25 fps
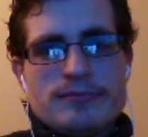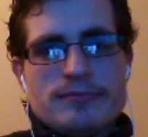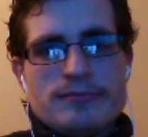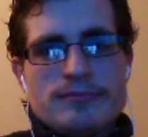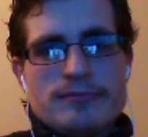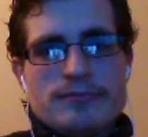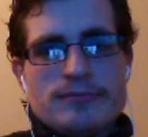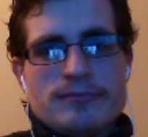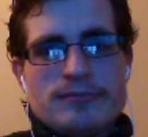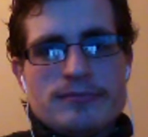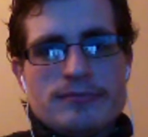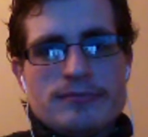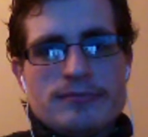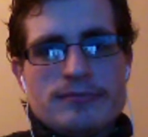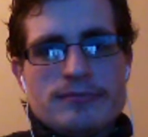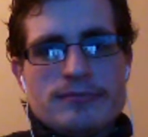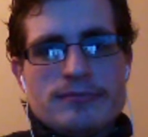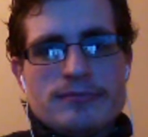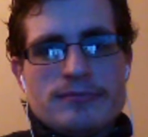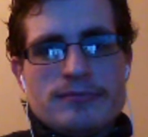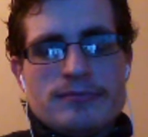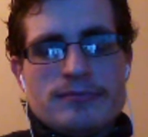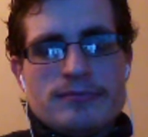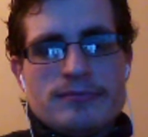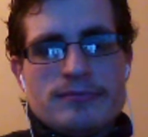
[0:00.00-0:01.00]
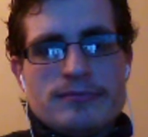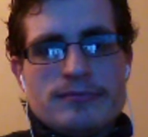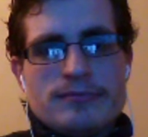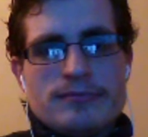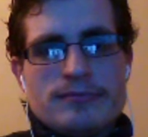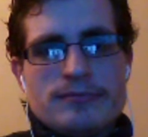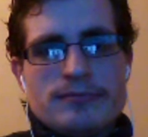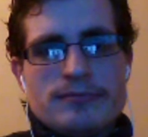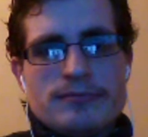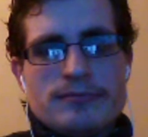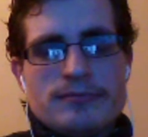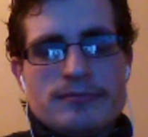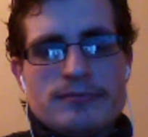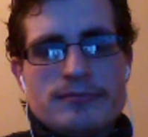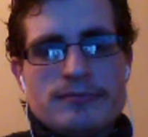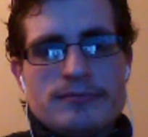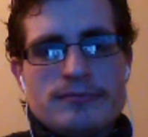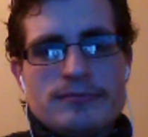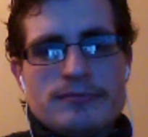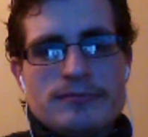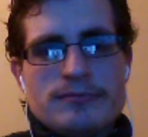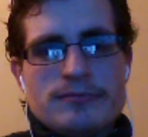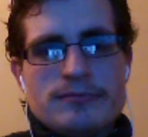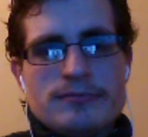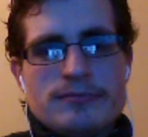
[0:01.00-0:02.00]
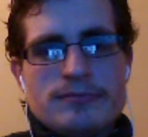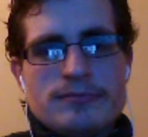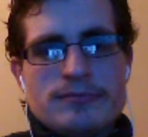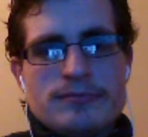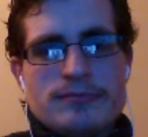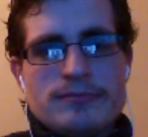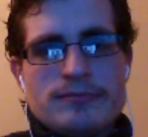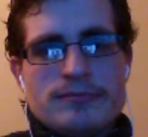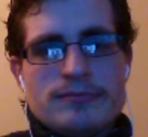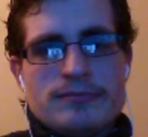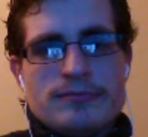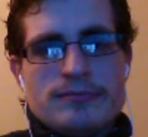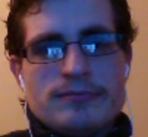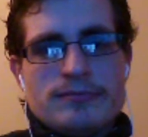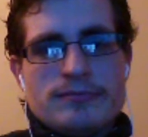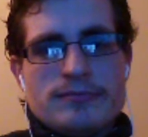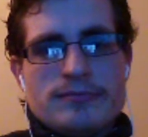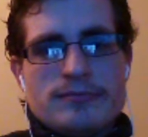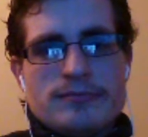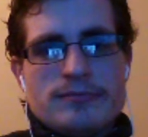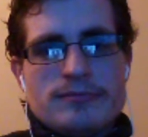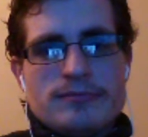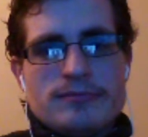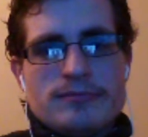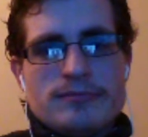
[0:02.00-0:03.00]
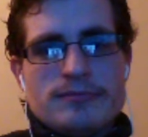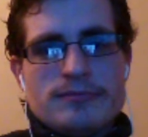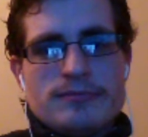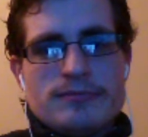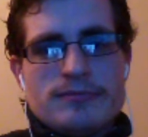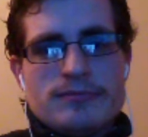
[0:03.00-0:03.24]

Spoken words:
This person isn't speaking.